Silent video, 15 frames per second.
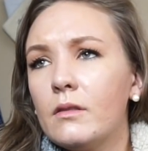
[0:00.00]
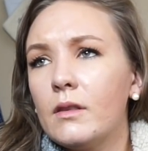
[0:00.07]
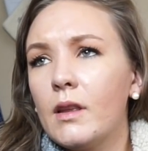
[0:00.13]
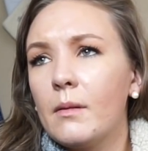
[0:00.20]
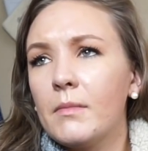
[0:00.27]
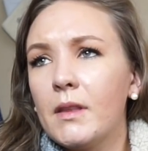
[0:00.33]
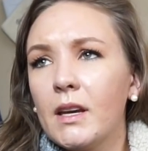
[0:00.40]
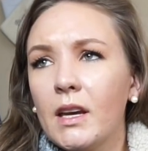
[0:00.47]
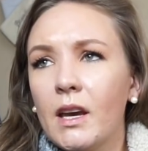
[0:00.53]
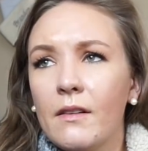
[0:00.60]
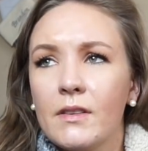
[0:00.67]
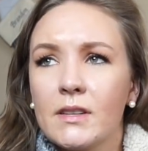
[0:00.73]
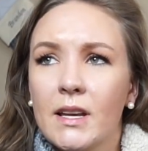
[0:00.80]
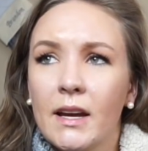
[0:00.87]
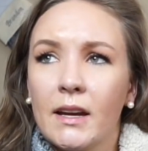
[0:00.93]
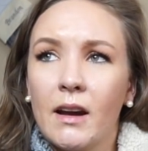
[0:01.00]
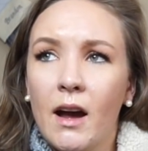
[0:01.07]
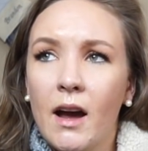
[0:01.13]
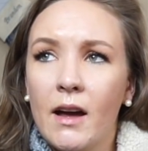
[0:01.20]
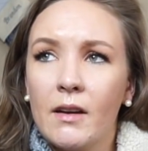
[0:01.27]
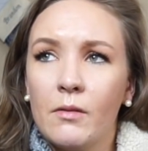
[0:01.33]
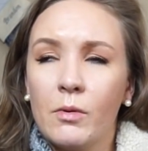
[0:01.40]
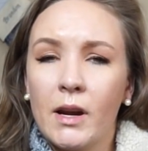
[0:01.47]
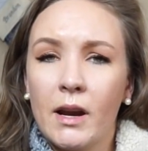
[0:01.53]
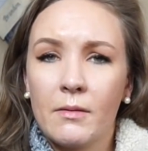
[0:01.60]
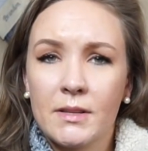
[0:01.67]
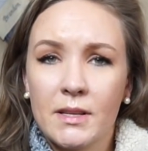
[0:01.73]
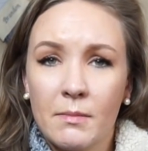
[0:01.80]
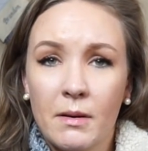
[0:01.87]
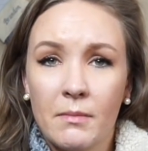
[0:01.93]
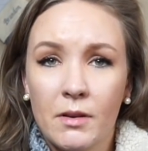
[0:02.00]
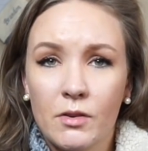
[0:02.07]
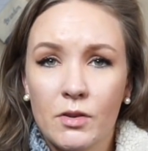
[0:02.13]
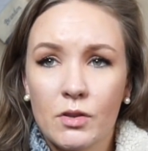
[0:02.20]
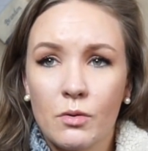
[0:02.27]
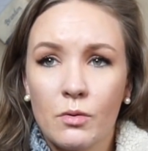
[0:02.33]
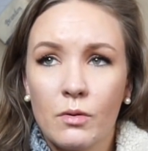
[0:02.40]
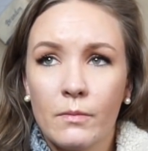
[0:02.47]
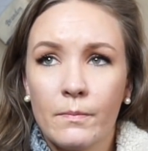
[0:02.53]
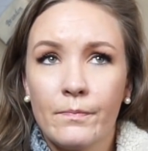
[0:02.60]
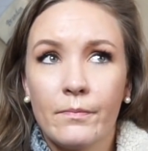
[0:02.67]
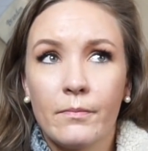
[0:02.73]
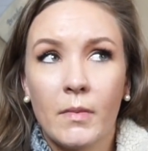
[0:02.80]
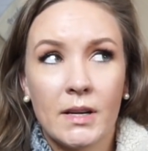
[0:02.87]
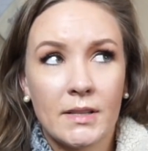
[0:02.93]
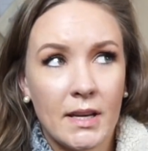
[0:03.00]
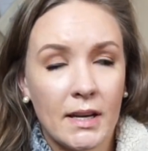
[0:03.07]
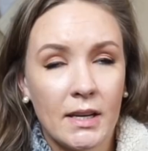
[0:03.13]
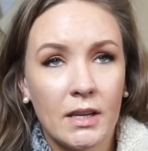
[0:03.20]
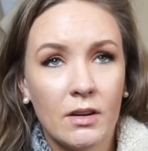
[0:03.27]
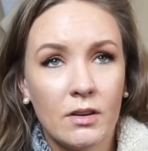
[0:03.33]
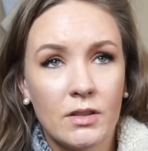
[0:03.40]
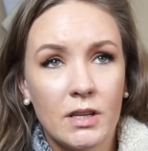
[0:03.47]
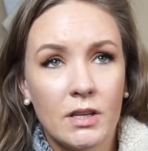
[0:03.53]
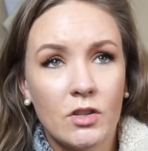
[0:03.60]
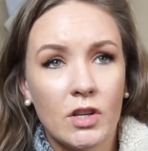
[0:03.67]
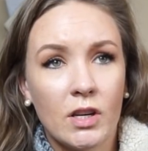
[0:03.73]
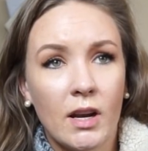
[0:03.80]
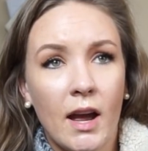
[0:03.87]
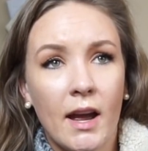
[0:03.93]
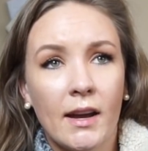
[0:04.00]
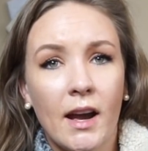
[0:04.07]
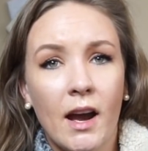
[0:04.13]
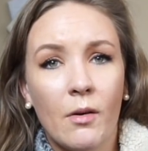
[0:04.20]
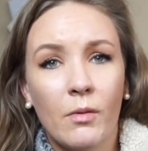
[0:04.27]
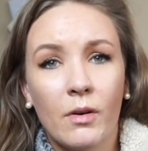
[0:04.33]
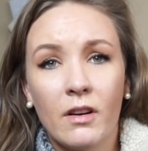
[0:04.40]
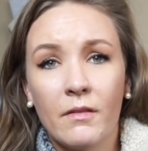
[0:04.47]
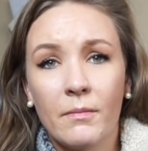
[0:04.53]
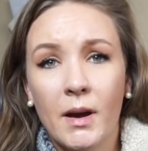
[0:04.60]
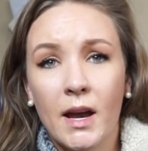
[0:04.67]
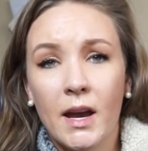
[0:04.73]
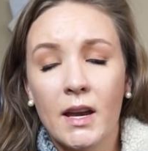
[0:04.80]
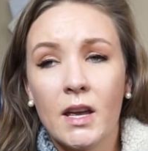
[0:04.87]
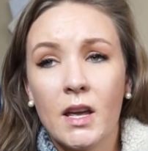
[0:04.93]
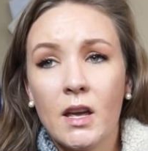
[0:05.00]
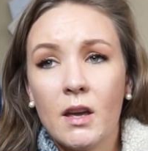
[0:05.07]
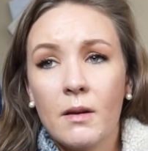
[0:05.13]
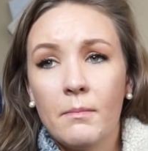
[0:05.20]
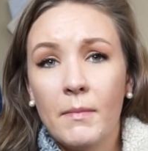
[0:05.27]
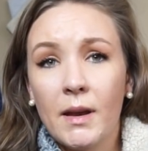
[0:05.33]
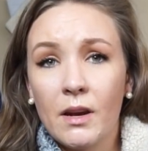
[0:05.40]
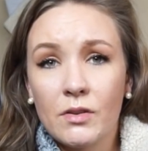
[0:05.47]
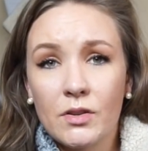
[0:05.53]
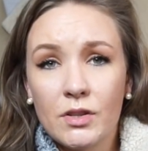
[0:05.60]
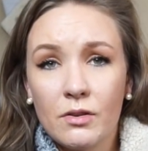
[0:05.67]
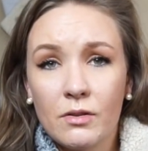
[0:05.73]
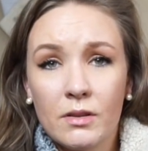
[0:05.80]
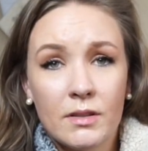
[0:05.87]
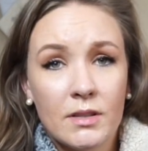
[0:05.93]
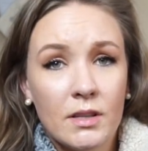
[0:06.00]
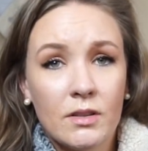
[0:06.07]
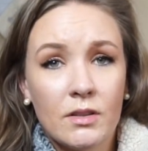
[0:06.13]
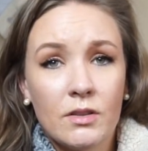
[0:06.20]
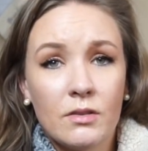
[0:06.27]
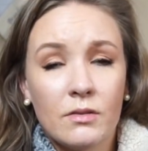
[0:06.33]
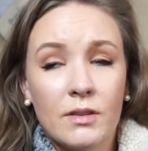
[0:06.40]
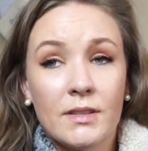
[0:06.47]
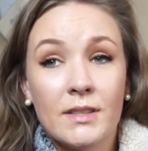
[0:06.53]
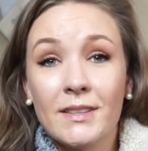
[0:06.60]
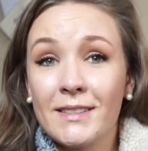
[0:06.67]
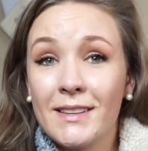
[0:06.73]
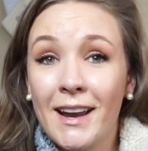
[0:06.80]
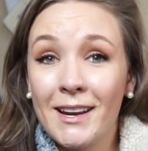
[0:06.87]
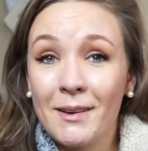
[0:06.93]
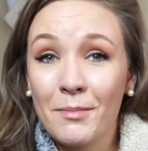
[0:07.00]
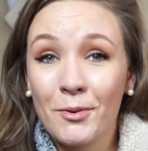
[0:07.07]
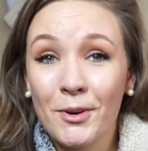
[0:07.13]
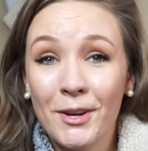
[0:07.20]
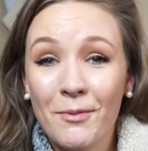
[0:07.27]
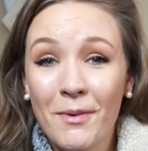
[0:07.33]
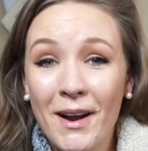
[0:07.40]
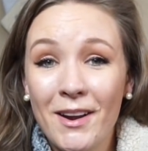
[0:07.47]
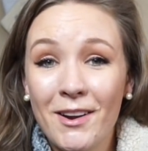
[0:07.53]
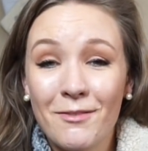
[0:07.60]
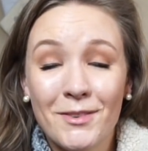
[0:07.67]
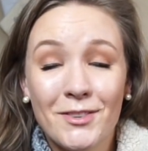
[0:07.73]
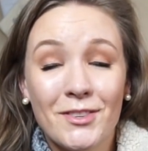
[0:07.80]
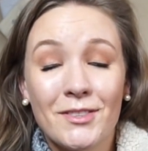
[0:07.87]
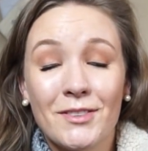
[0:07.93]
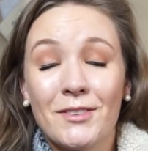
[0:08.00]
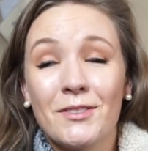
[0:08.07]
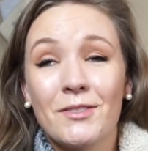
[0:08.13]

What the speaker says: that I'm thinking of is when I was at my middle school, my 2nd year of teaching, I got one of my male students into the Cincinnati boy choir, which is a